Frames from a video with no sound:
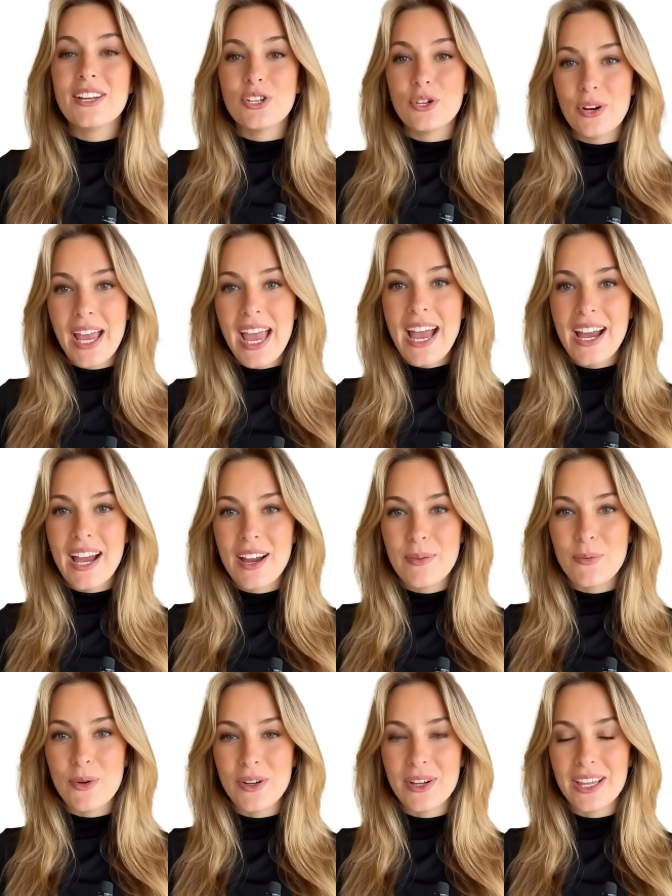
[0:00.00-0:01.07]
Your AI
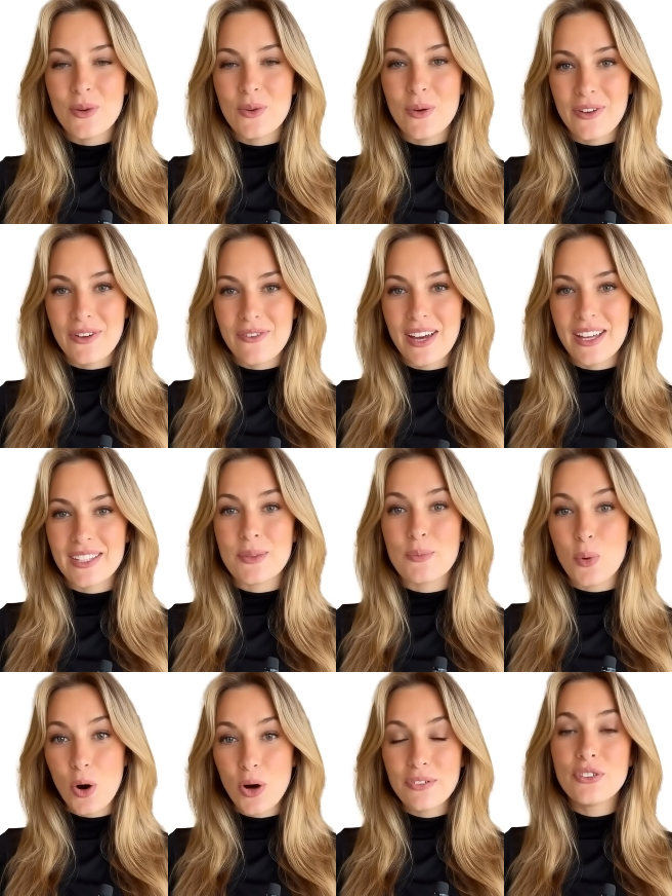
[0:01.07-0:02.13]
employee will provide
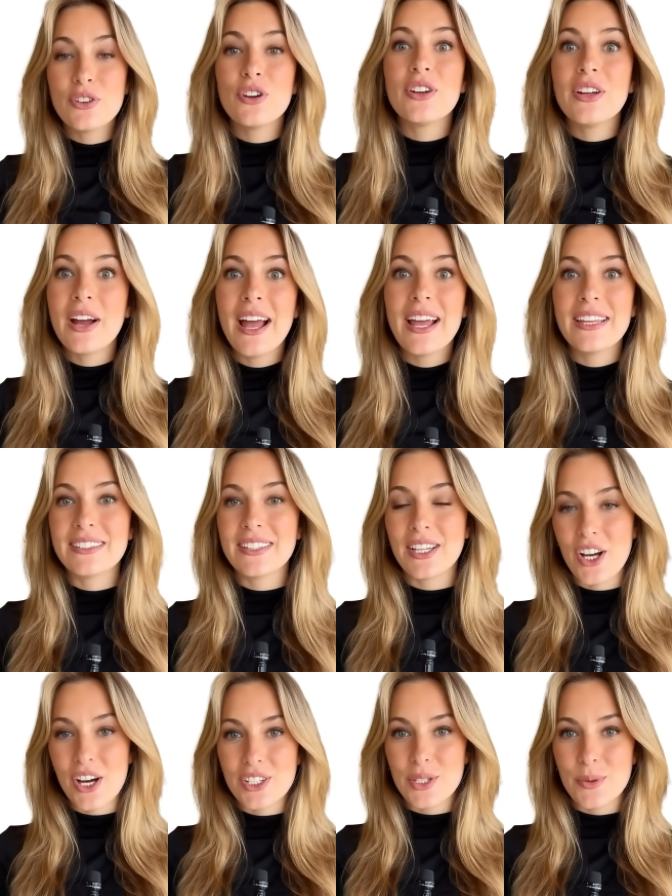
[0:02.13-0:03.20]
support for your clients and
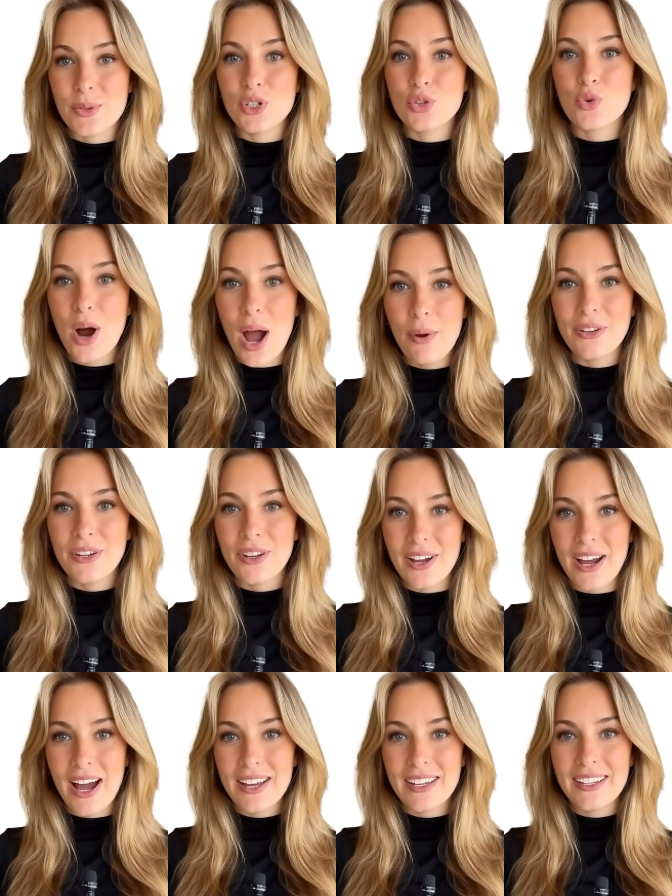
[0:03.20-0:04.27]
customers round the
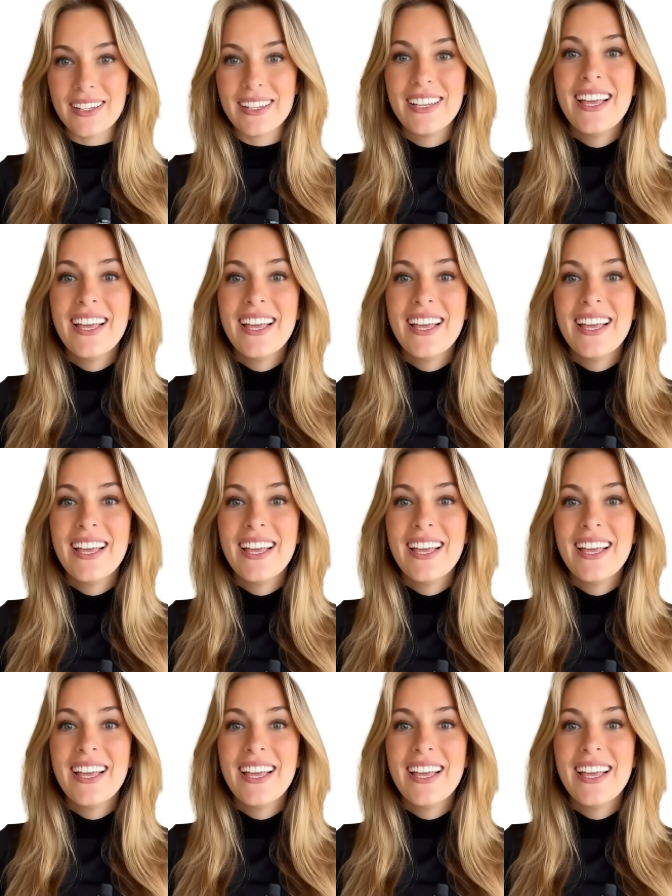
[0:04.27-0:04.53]
clock.